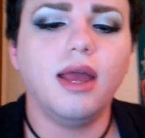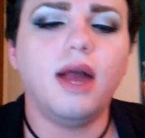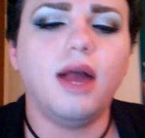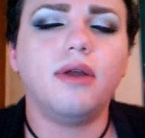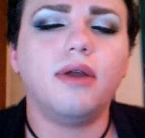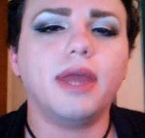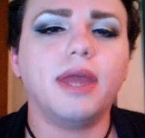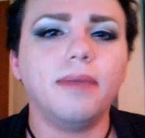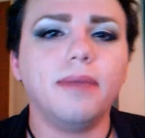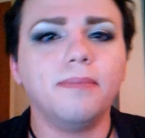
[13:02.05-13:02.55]

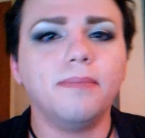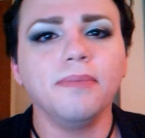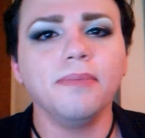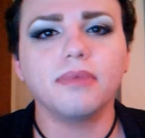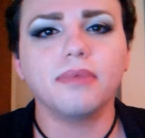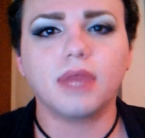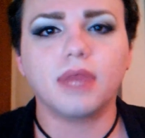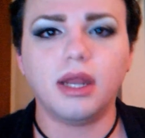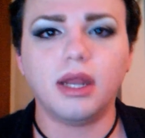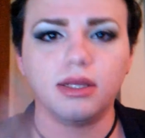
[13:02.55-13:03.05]
Okay?
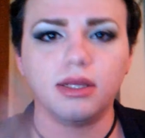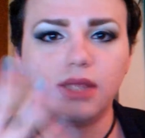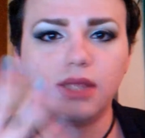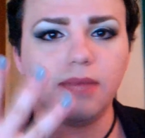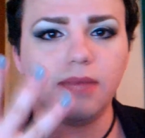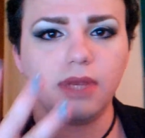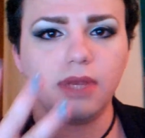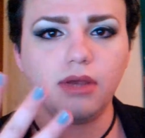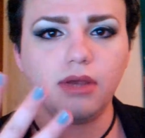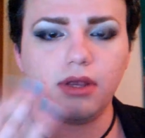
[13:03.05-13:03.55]
And also
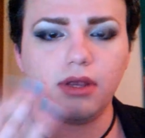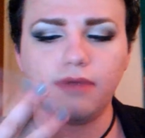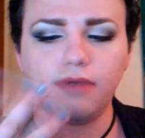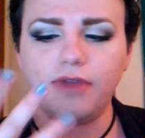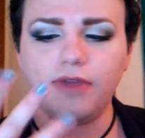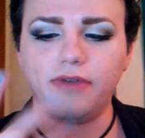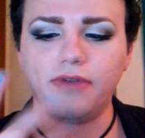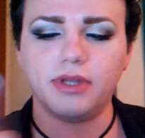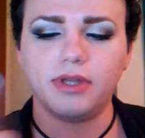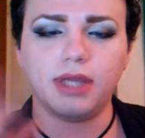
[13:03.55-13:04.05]
let me know your
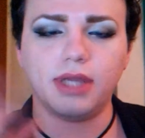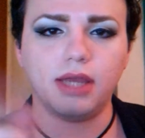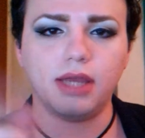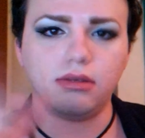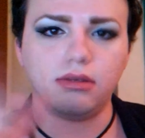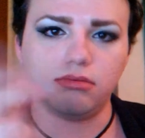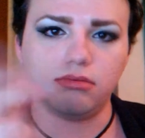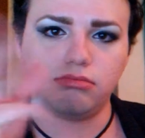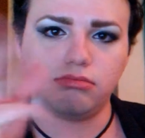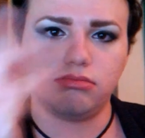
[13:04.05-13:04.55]
favorite
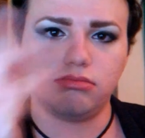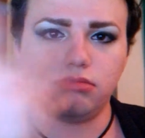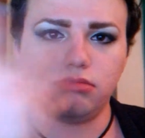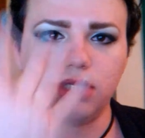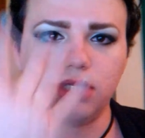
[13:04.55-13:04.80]
nail